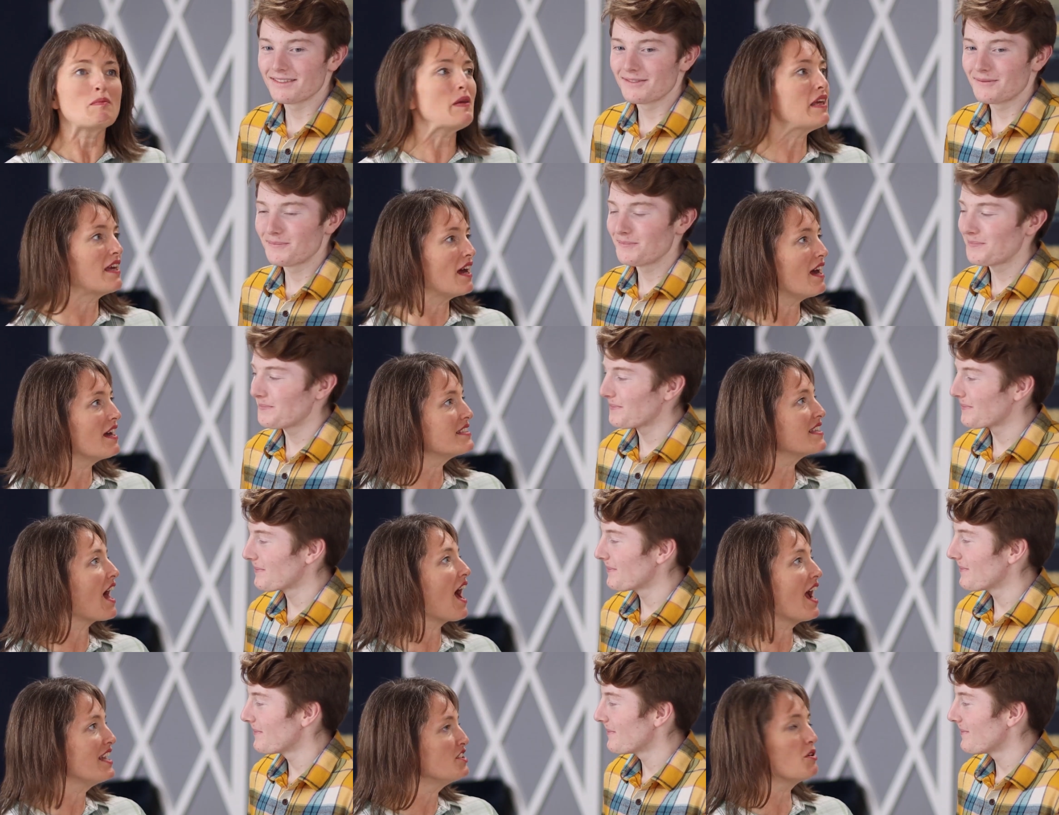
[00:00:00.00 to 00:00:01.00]
Speaker 1: because
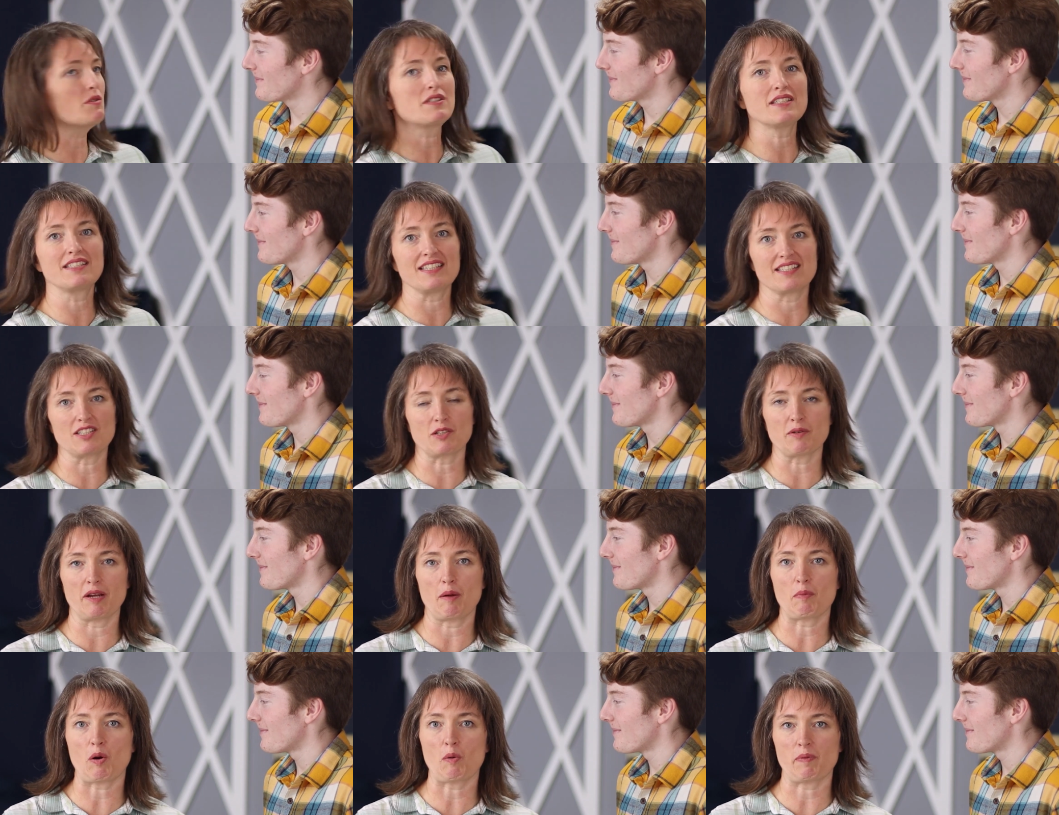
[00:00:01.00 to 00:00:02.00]
I chose to
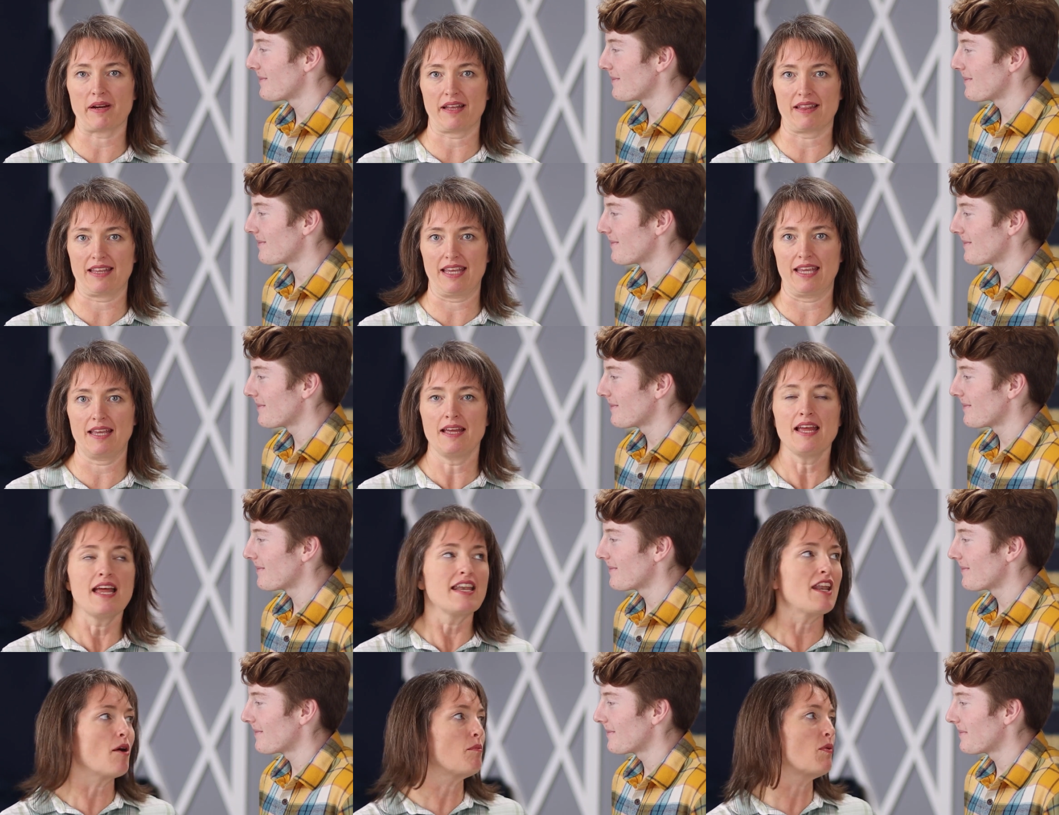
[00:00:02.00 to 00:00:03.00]
disagree appropriately.
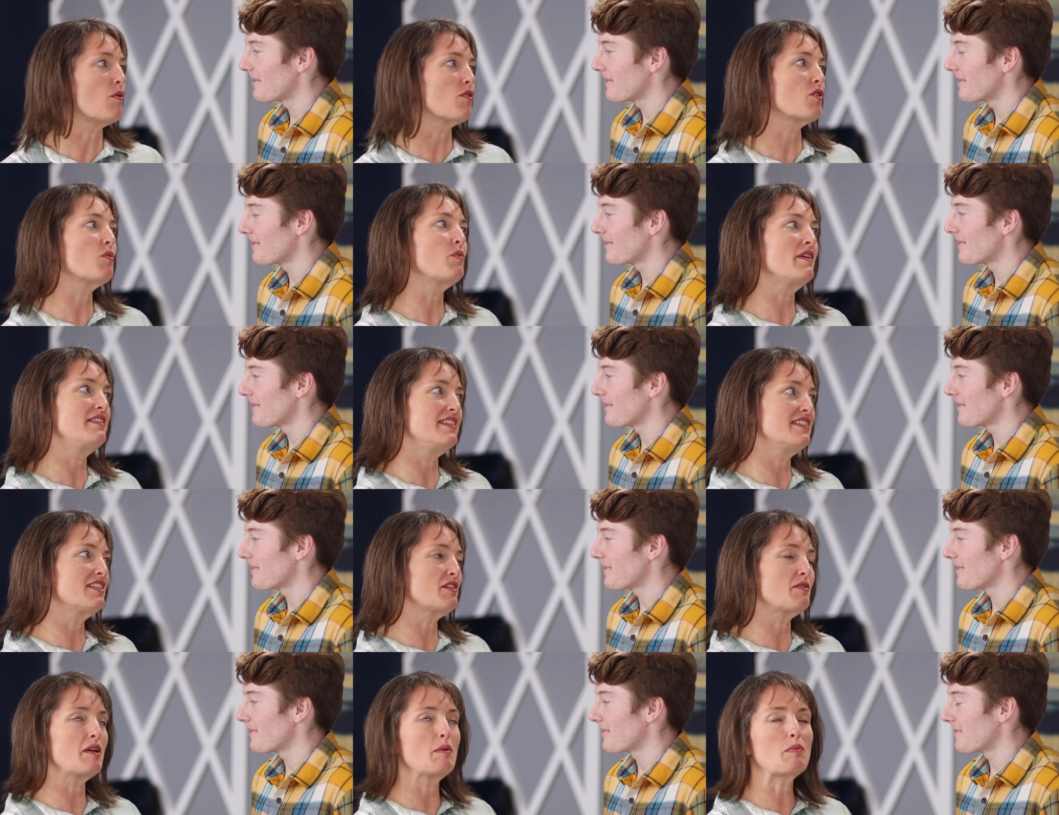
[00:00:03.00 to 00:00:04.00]
Now, Porter, with
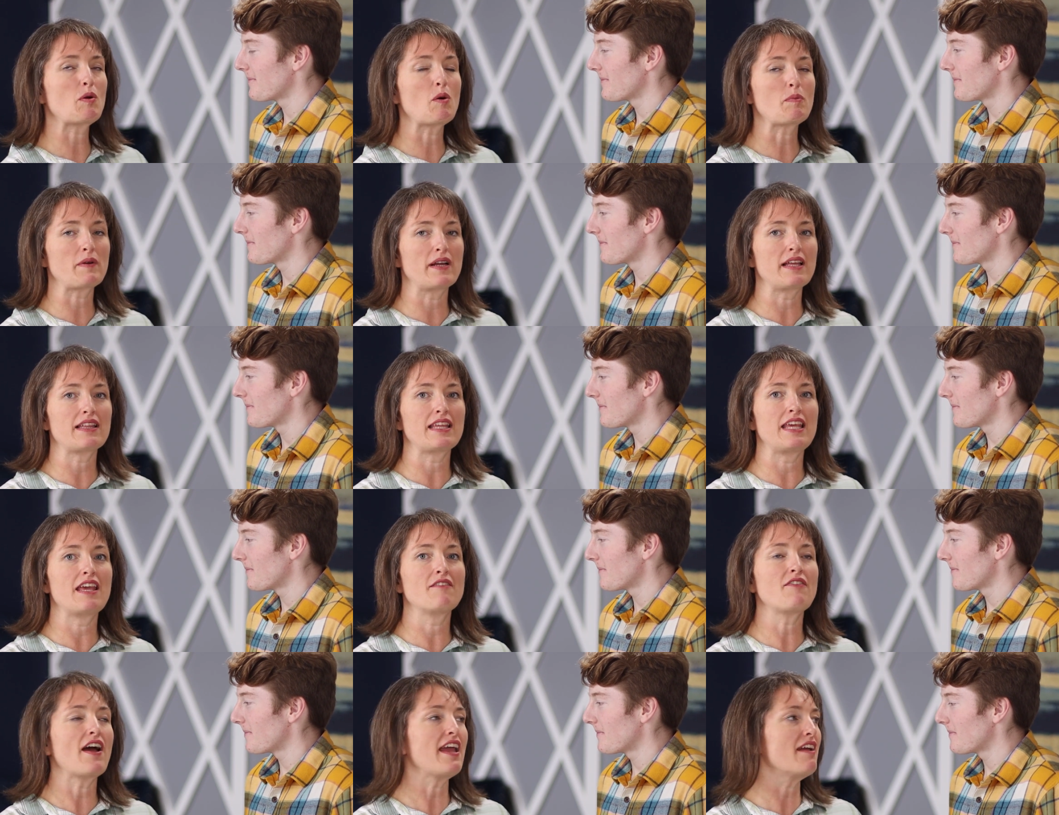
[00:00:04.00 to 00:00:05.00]
disagree
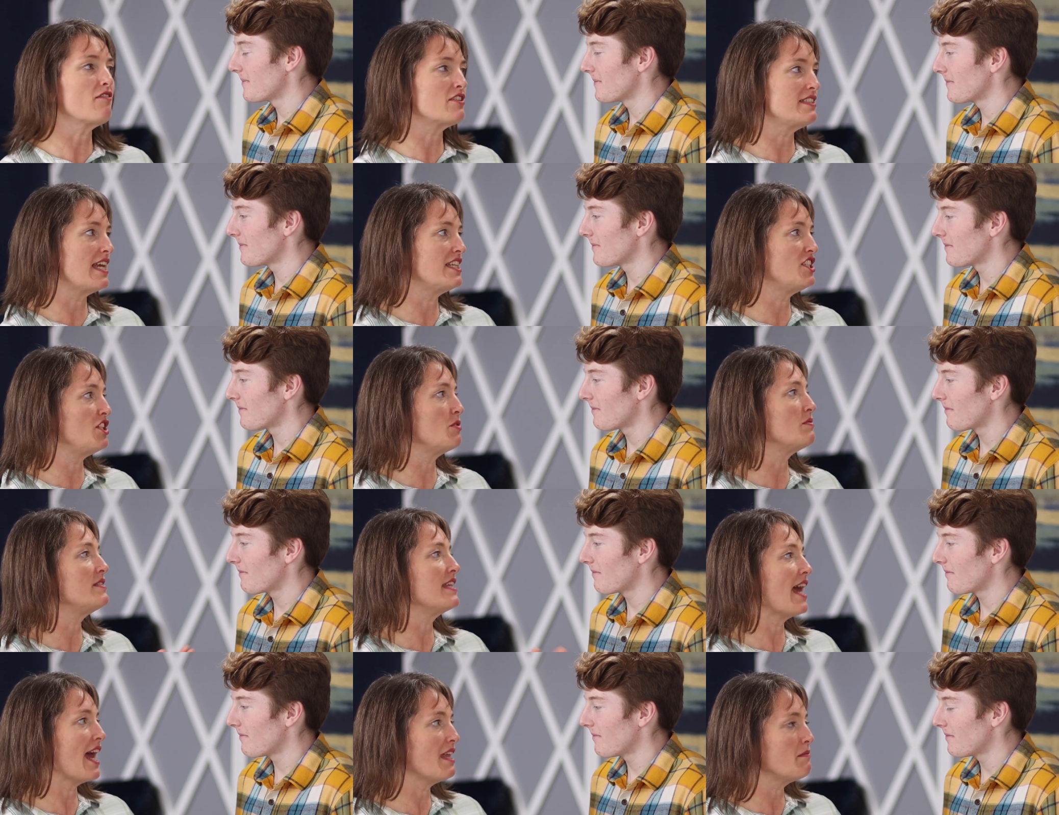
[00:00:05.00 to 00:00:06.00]
appropriately, if I ever say to you,
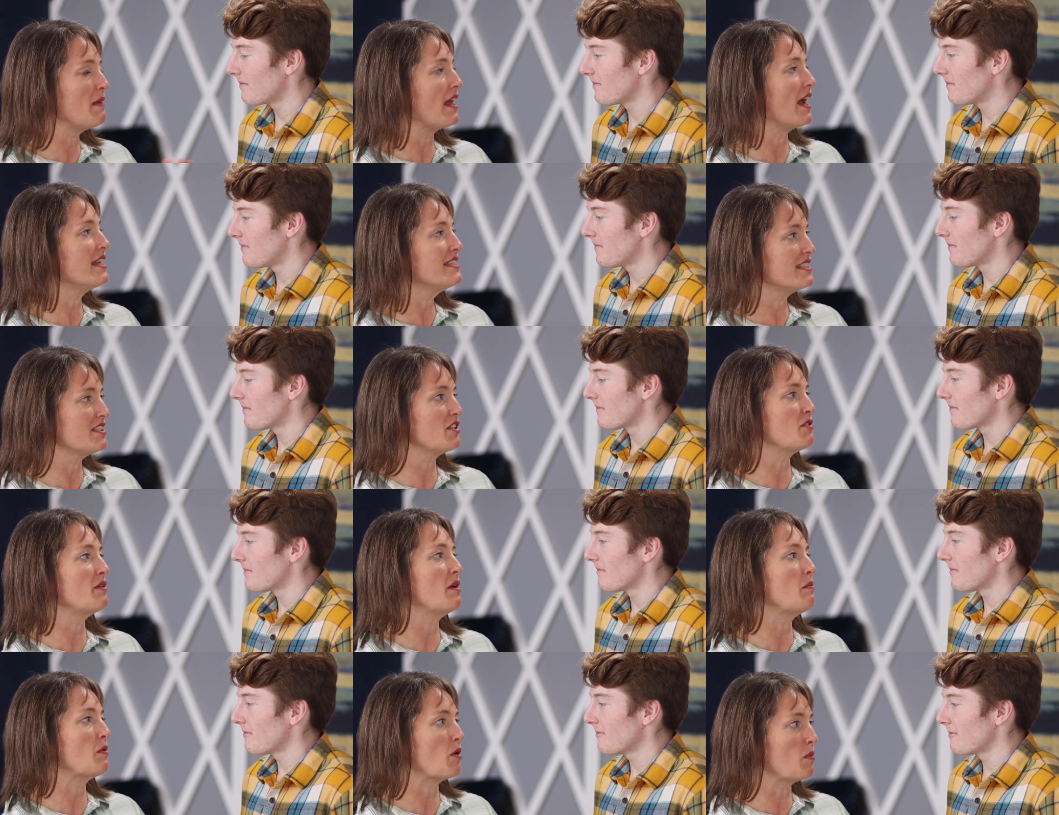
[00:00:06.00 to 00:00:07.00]
Dad, may I
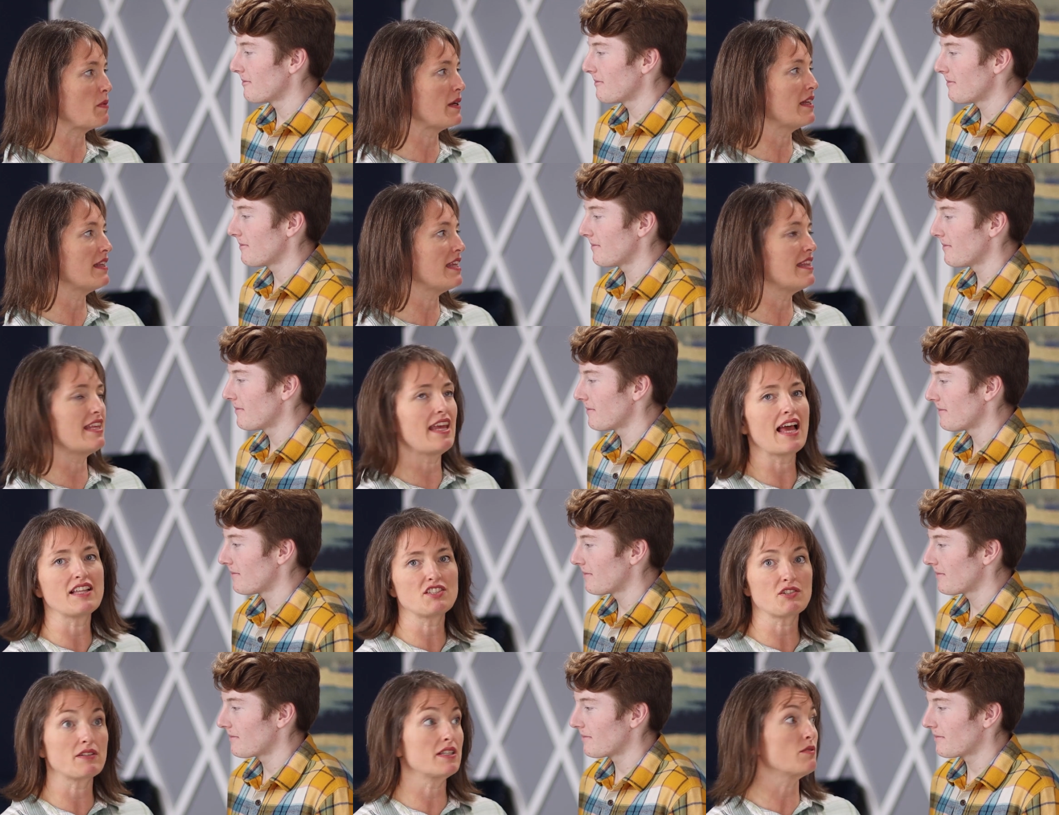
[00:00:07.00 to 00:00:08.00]
disagree appropriately? The
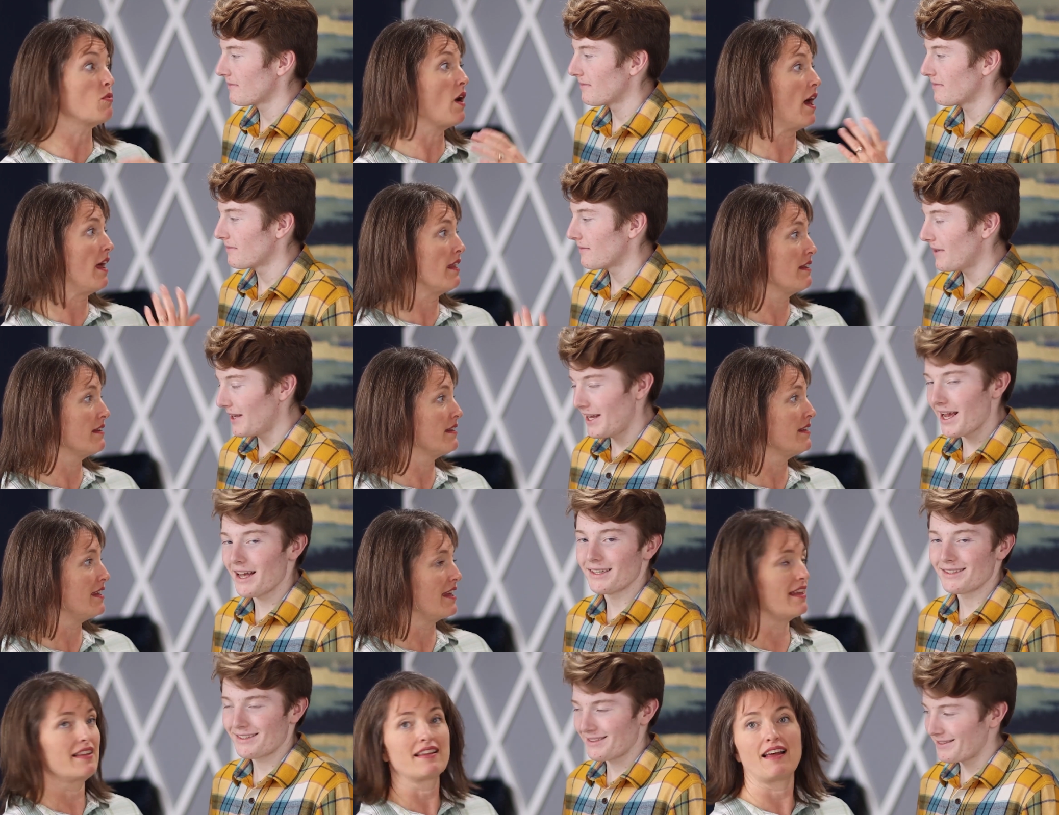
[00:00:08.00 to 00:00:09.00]
answer is what?
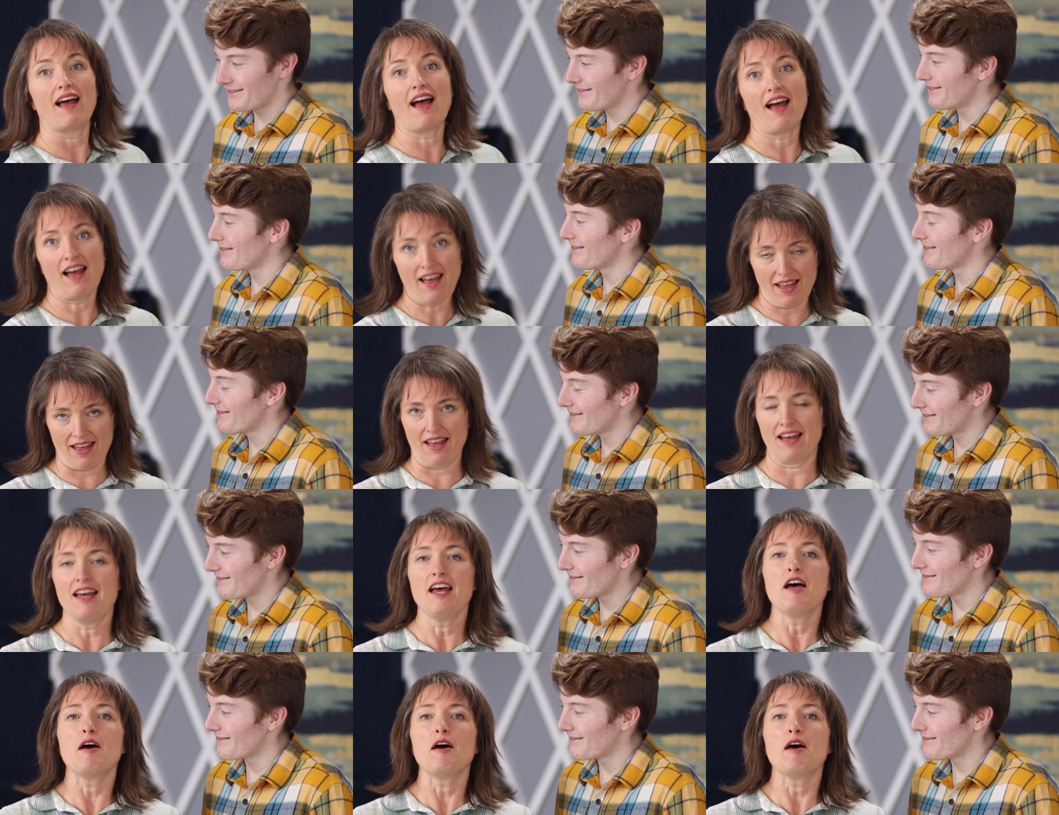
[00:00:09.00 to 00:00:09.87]
Yes. Aha.